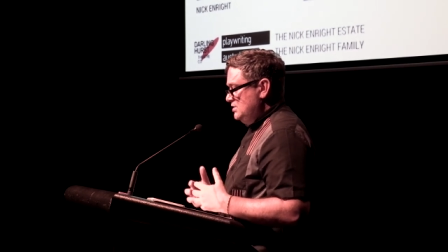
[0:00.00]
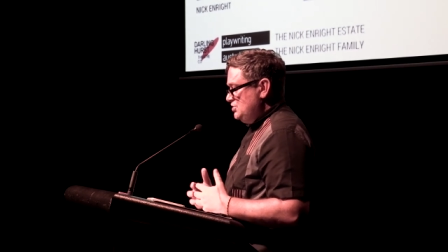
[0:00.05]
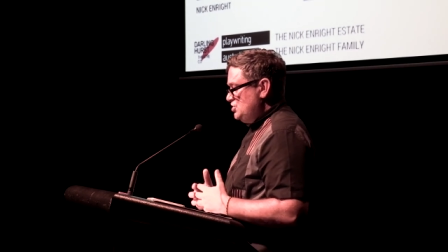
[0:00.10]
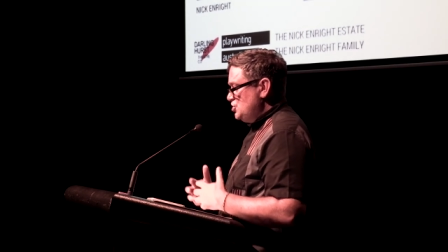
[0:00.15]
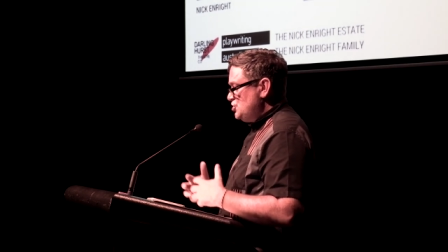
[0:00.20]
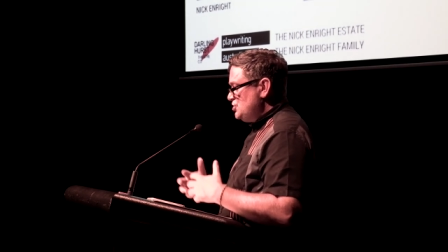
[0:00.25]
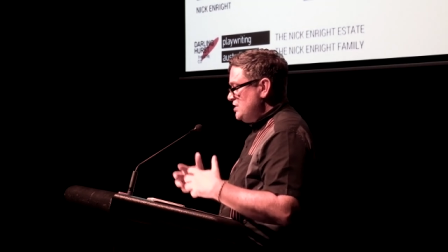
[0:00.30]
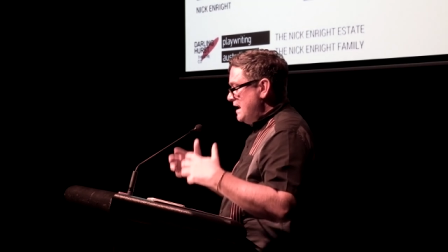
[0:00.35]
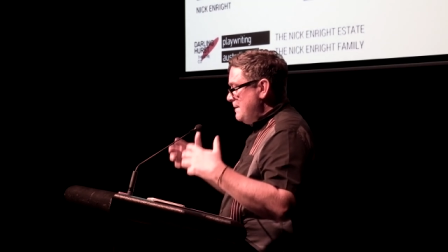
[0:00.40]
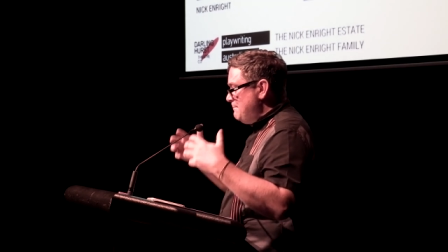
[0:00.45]

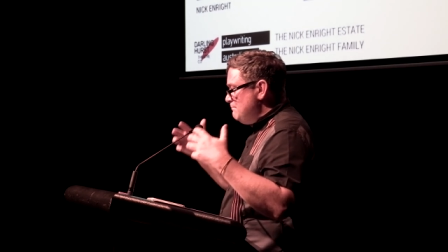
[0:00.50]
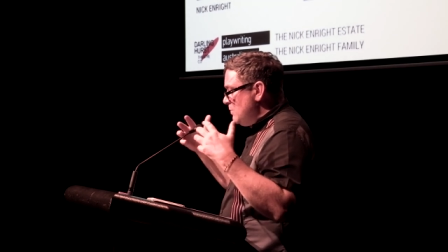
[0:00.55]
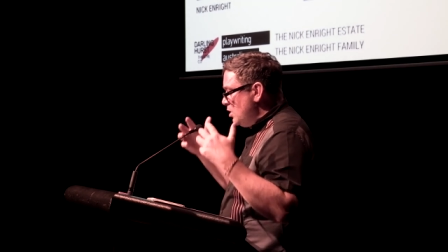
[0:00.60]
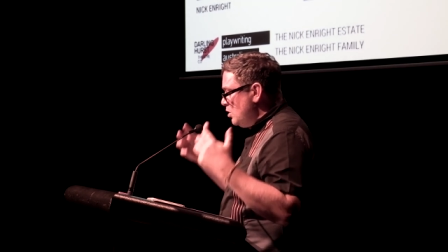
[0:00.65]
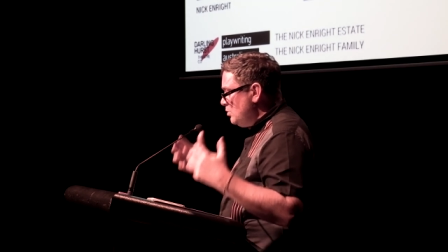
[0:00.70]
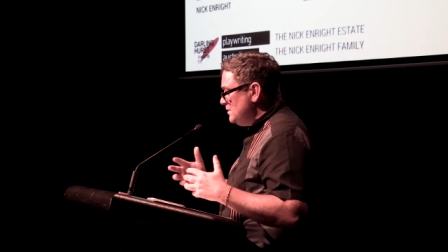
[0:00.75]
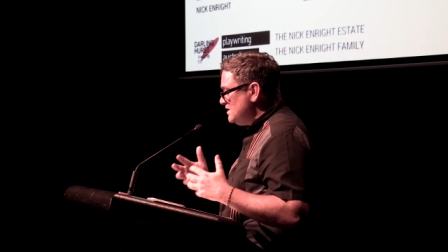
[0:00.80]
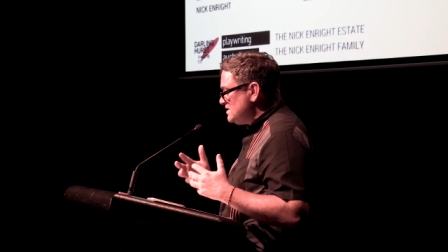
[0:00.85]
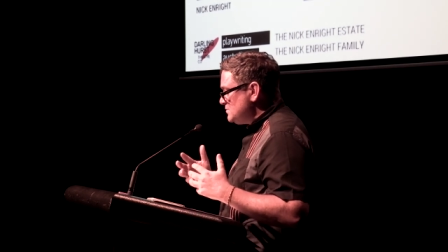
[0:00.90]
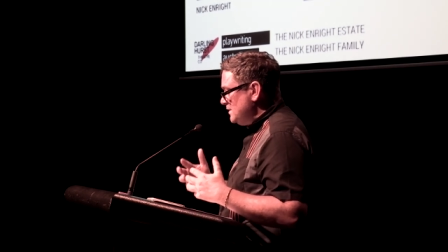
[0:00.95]
to share
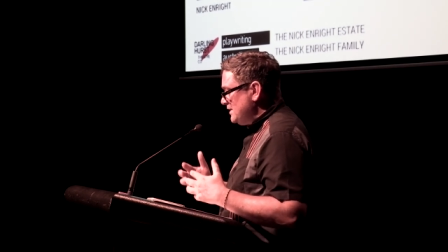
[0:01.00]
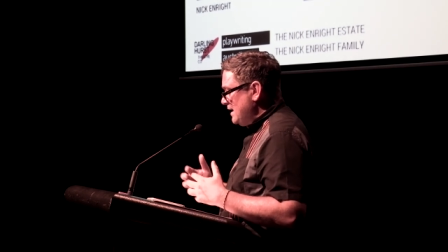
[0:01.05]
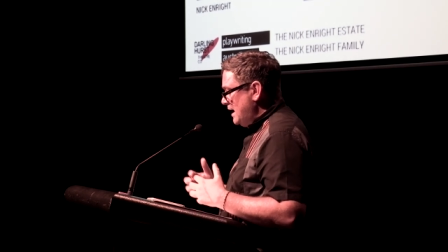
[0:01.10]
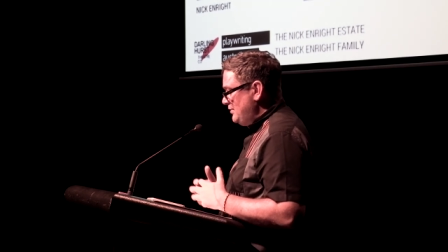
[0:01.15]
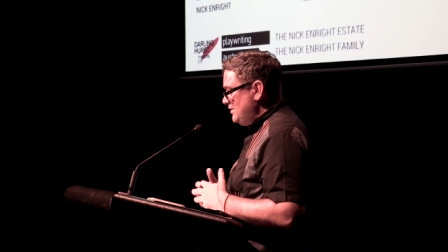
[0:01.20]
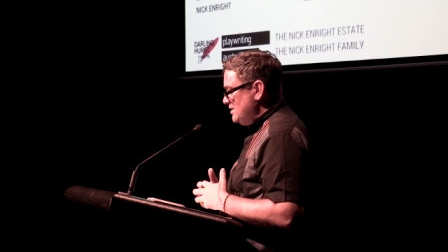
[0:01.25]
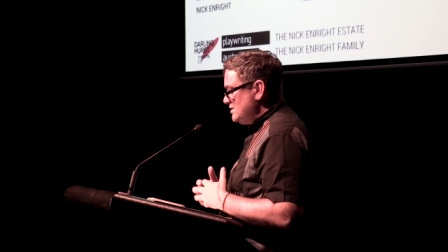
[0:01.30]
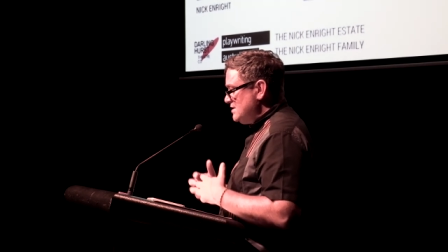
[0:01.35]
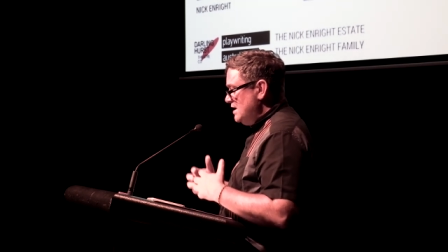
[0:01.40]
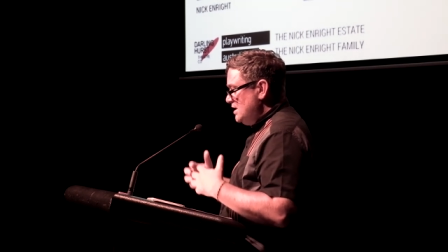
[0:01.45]
moments with
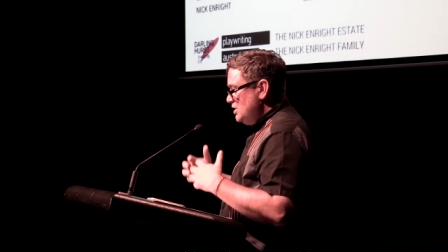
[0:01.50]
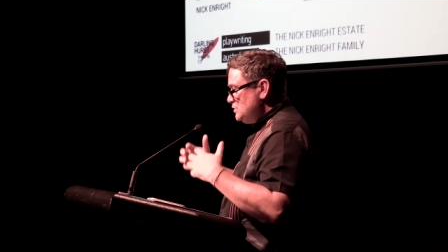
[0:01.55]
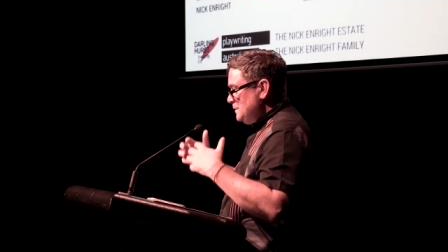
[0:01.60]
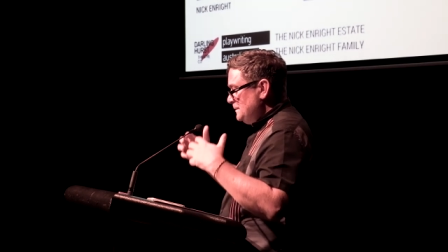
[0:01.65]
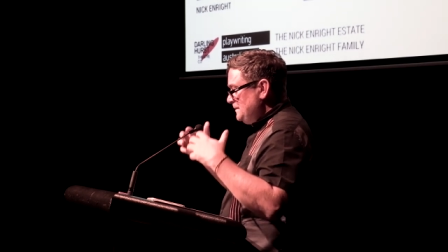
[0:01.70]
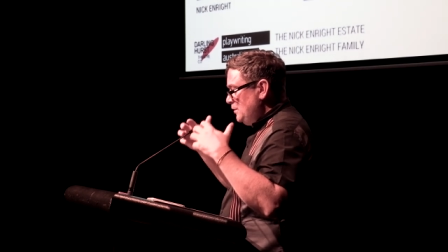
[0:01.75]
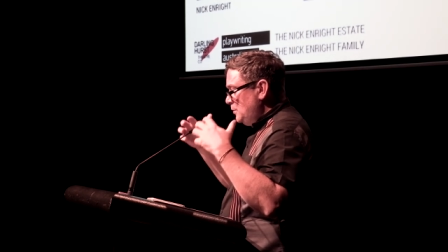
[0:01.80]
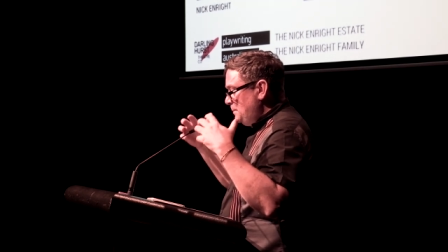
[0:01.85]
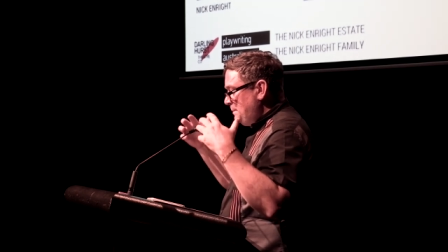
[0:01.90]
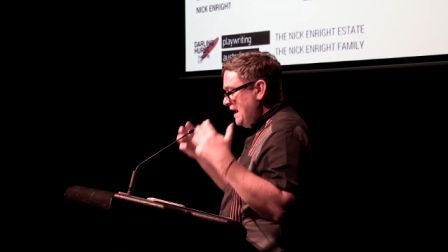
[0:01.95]
others,
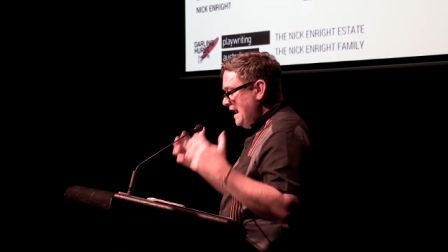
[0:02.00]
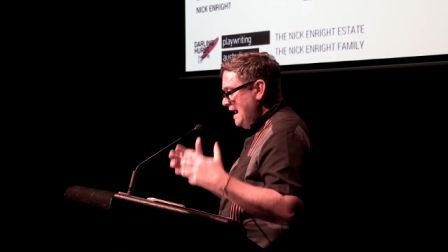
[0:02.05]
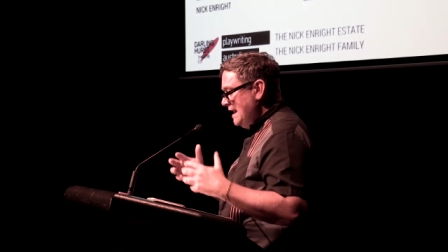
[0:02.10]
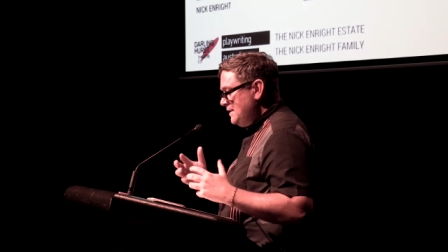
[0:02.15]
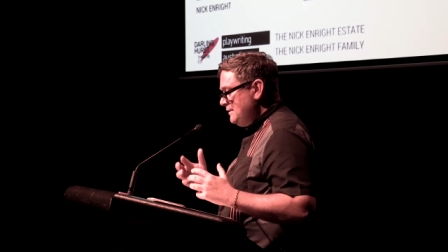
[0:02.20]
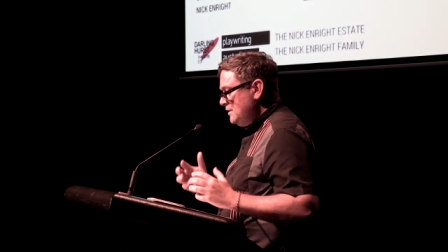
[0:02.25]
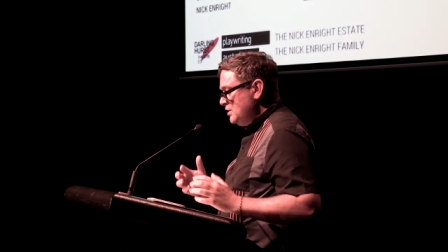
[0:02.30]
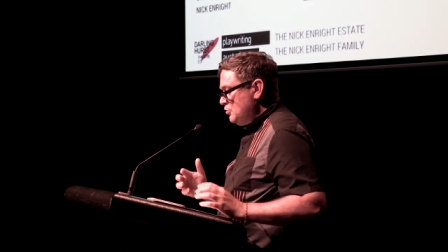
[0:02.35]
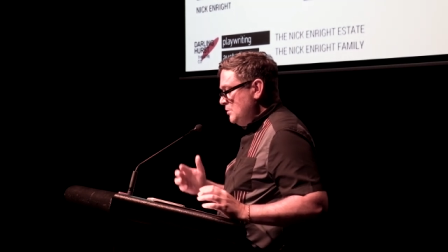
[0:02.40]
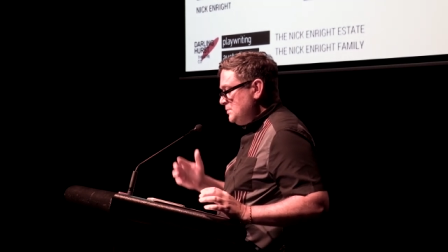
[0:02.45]
to feel
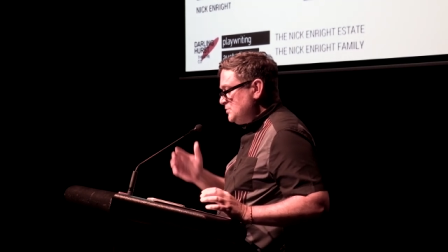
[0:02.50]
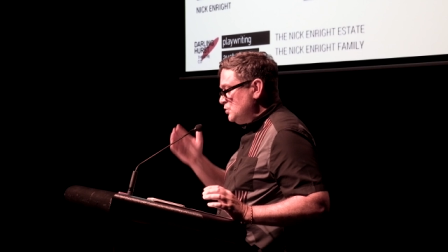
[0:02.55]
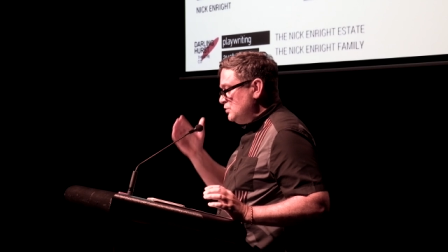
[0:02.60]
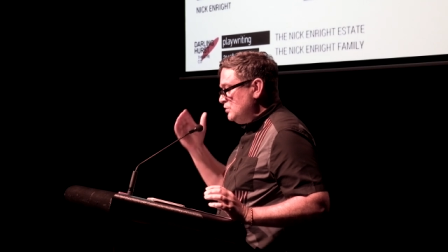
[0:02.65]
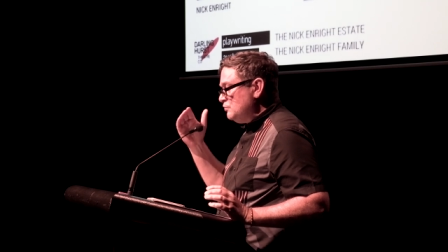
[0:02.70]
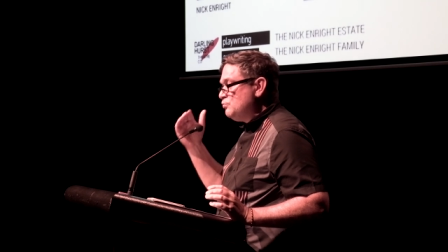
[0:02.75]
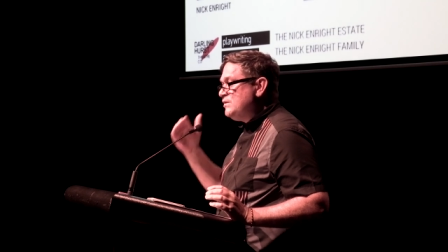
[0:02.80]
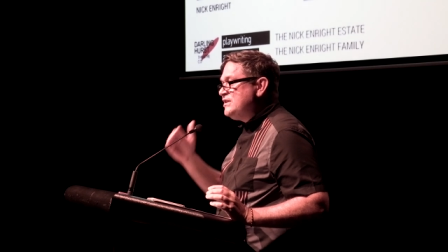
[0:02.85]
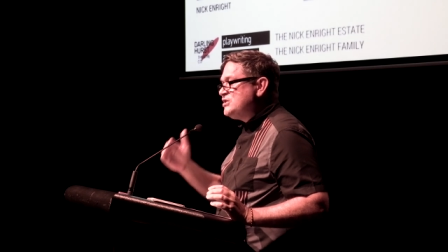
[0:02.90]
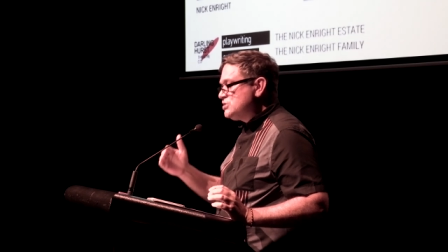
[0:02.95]
part of a group, to
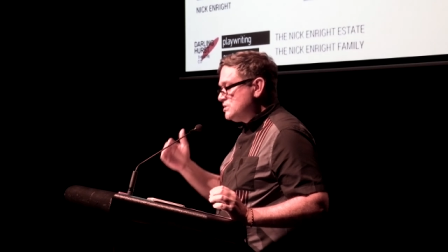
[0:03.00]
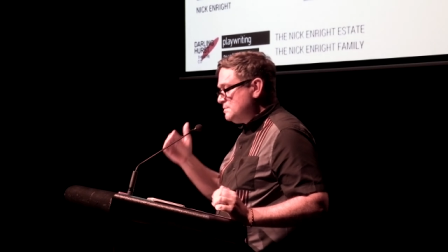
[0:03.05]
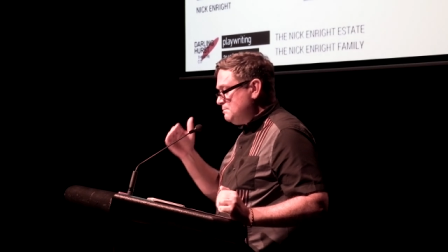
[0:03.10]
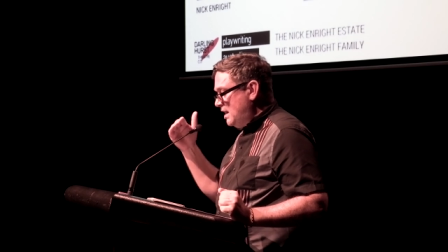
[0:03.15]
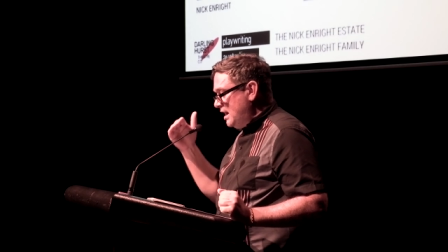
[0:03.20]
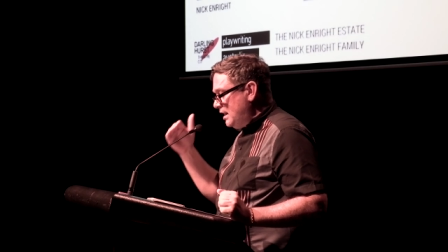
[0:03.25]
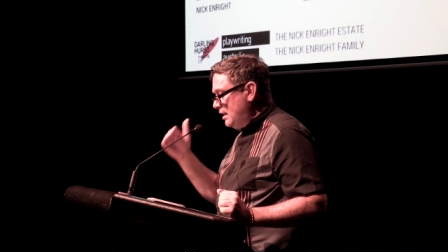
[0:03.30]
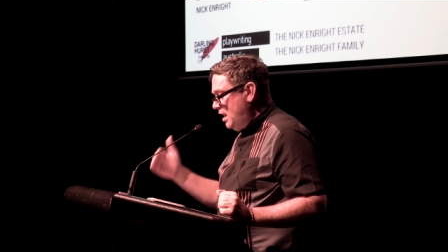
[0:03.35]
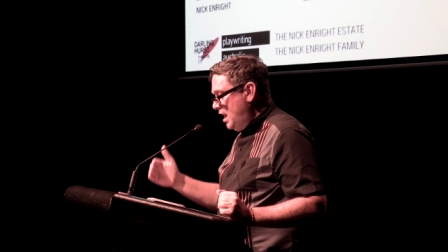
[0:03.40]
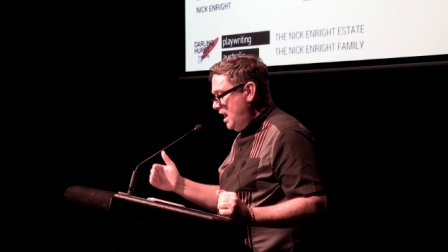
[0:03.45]
enrich
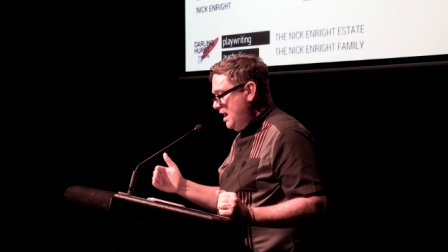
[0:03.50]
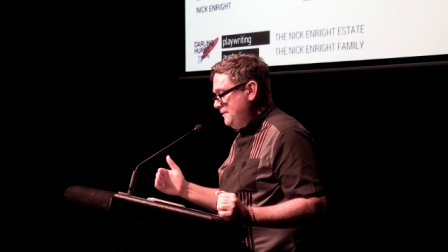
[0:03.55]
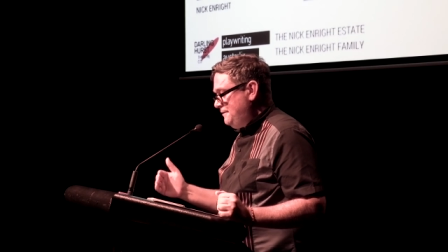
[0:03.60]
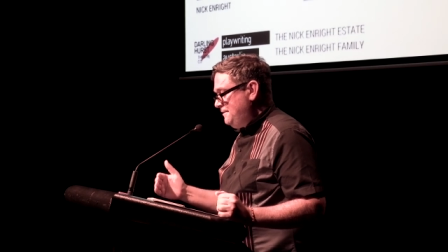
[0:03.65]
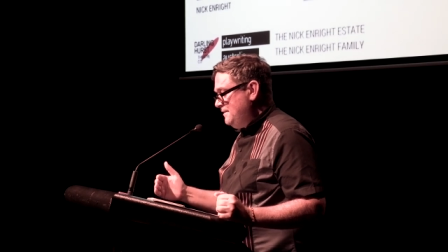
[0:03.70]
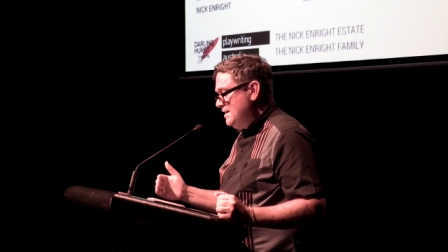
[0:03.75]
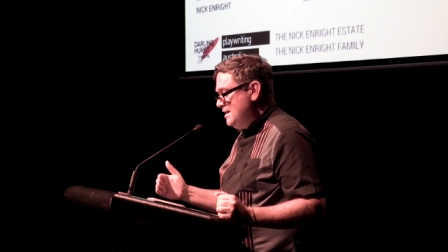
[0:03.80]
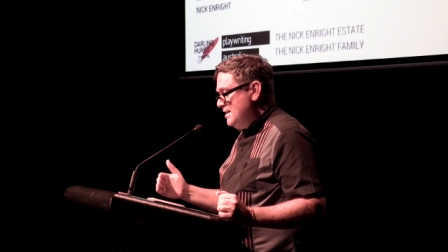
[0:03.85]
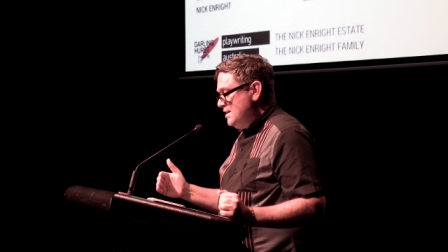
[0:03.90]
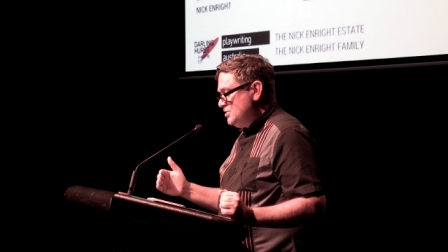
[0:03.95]
my
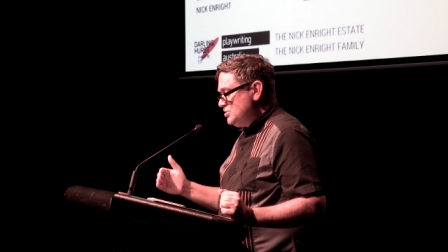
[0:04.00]
life,